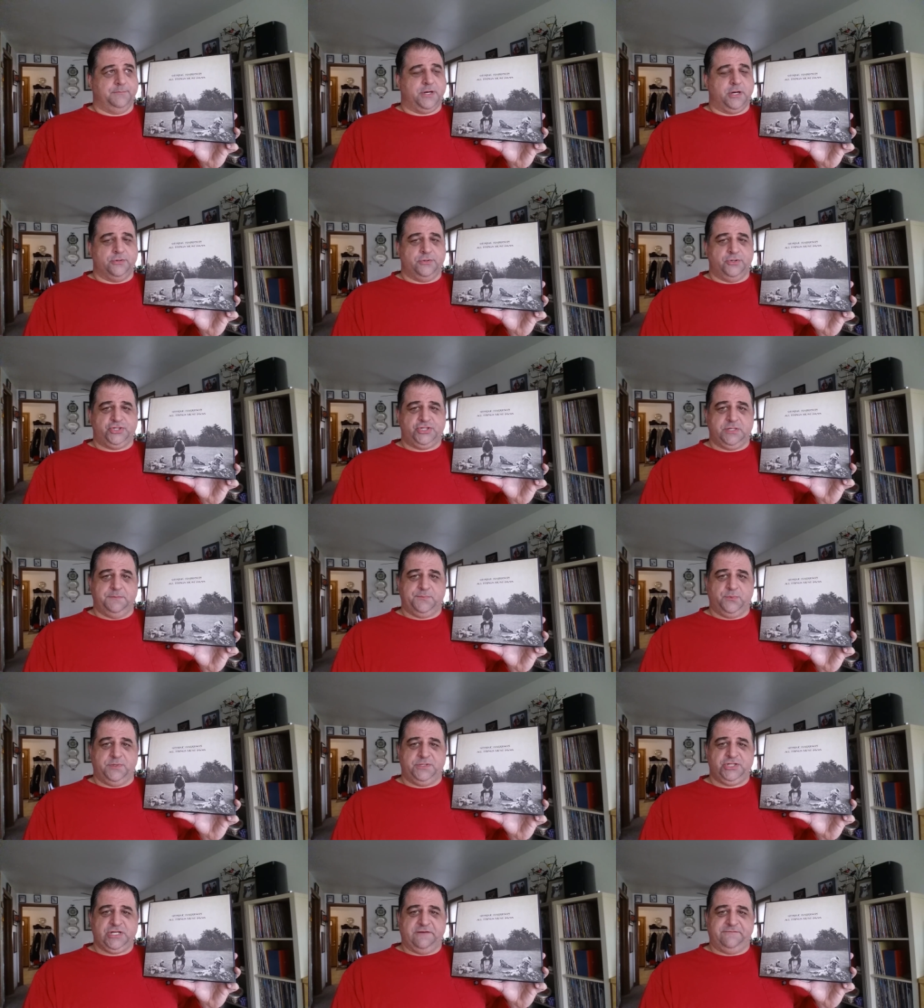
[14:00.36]

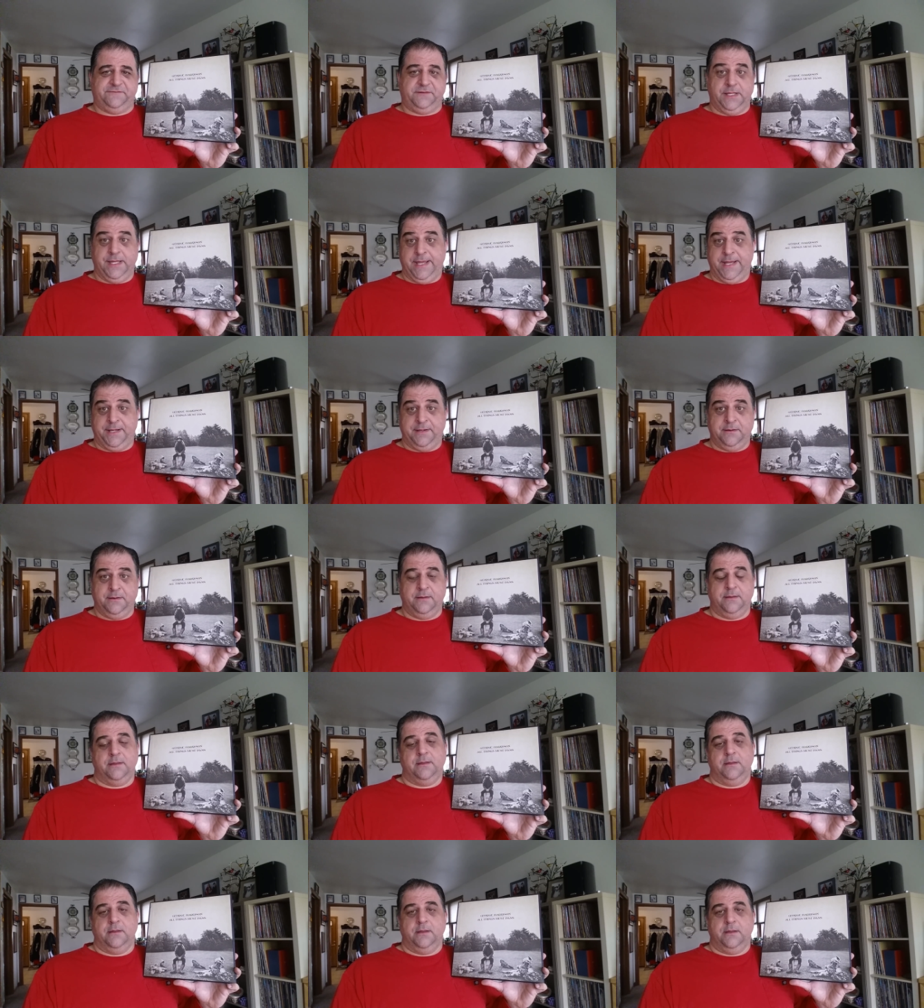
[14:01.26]
partnership with Jeff Lynne,
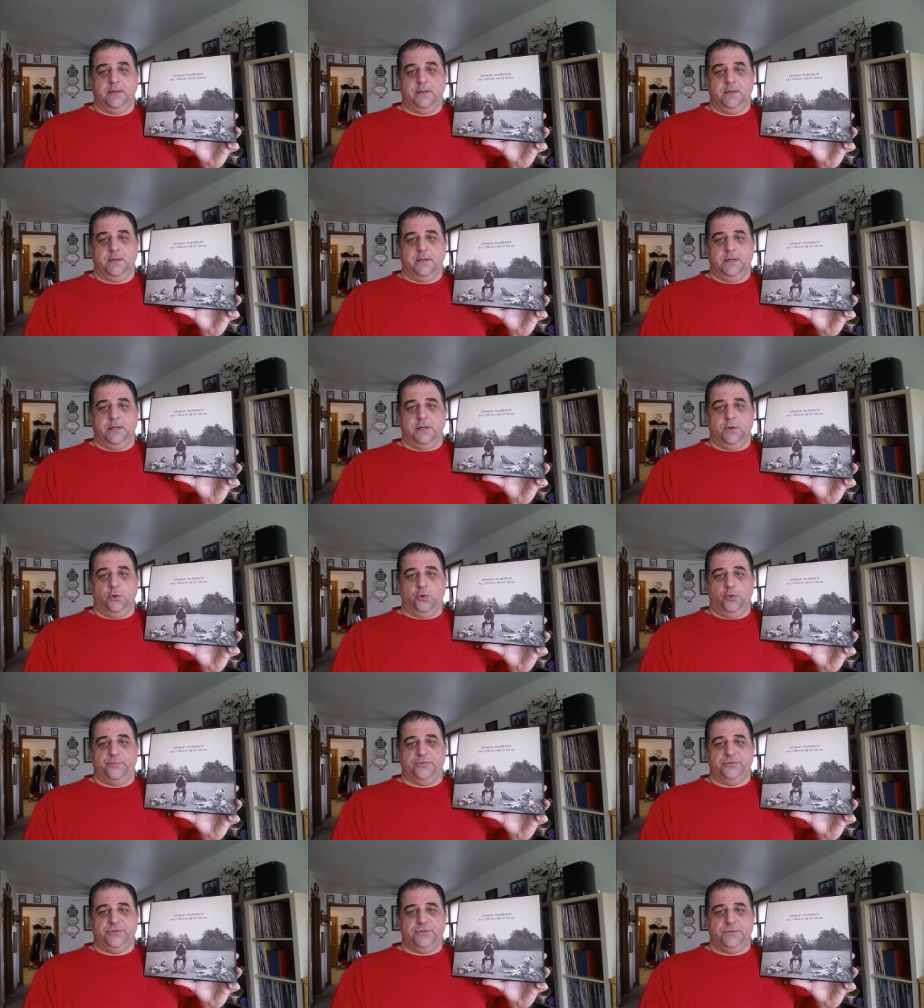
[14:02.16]
you know,
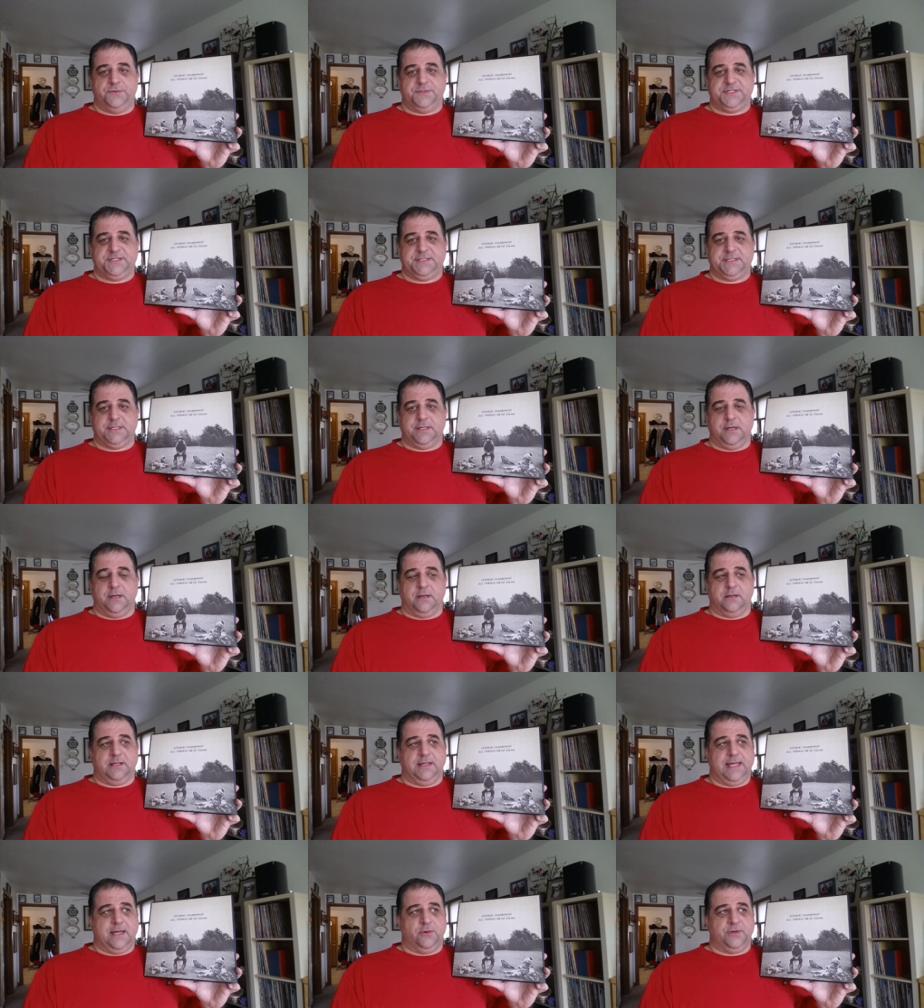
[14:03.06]
who produced uh,
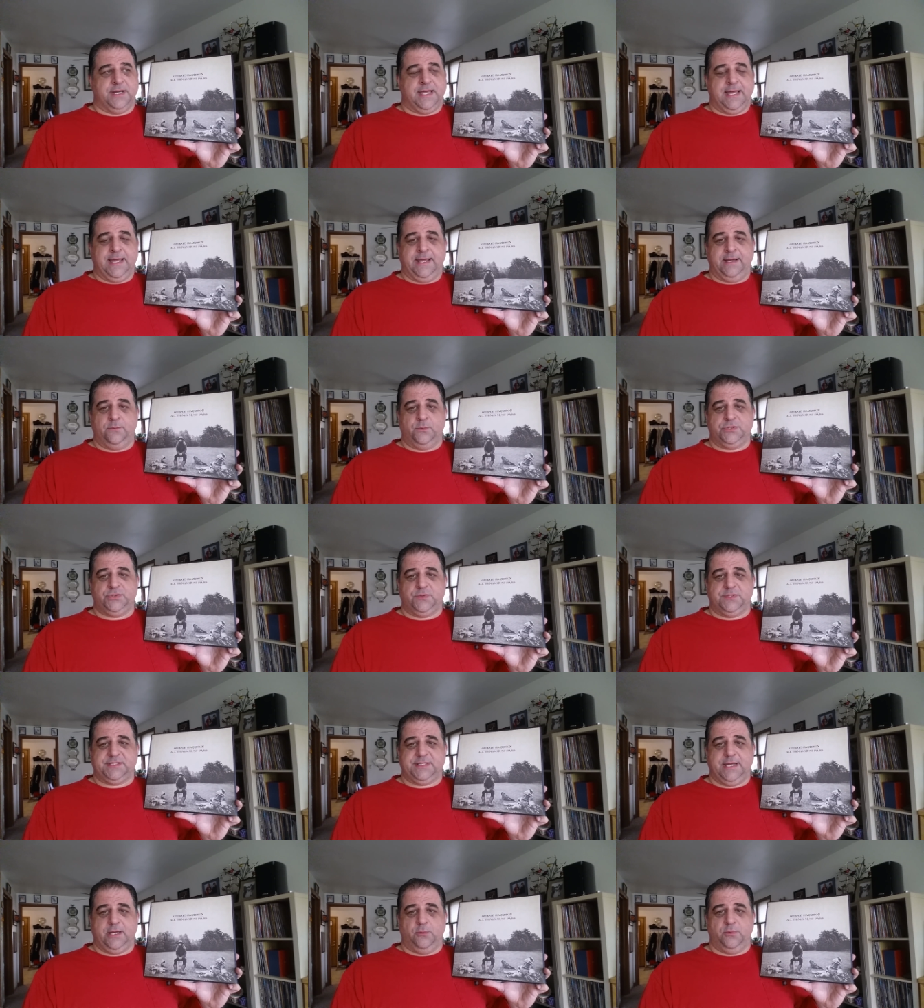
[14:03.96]
Cloud Nine, which
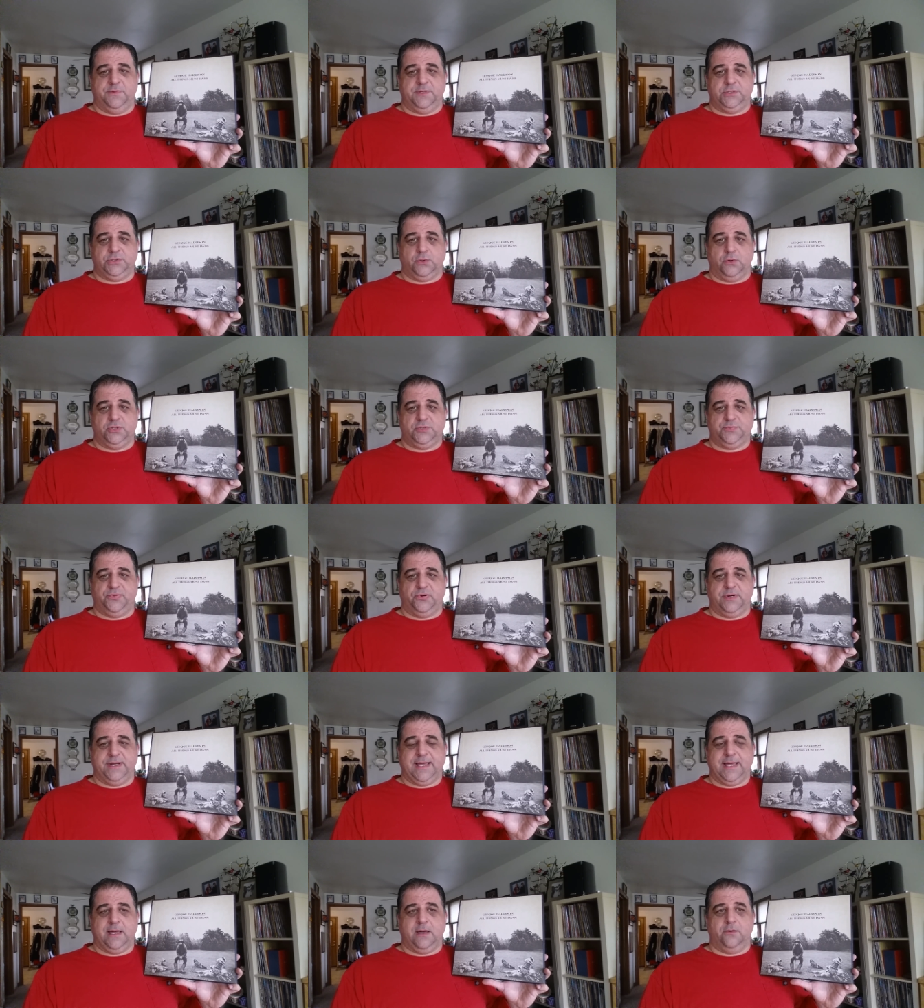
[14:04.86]
was an album that George
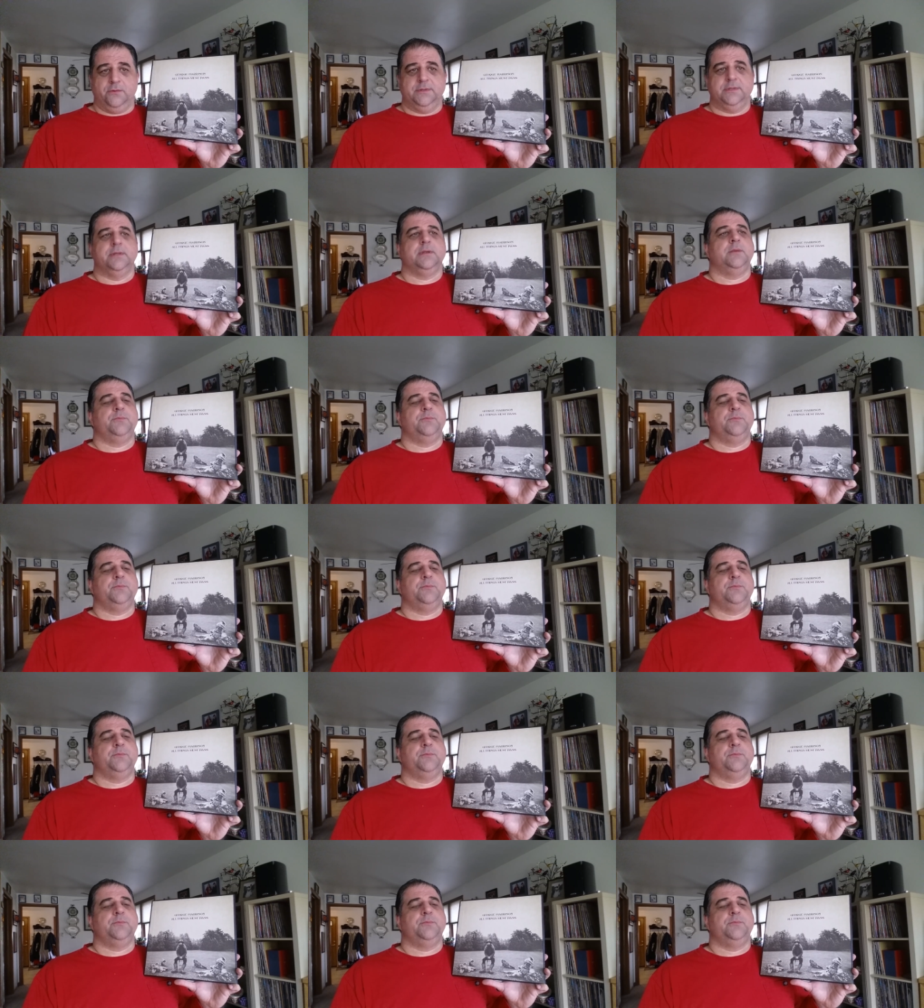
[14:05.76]
put out.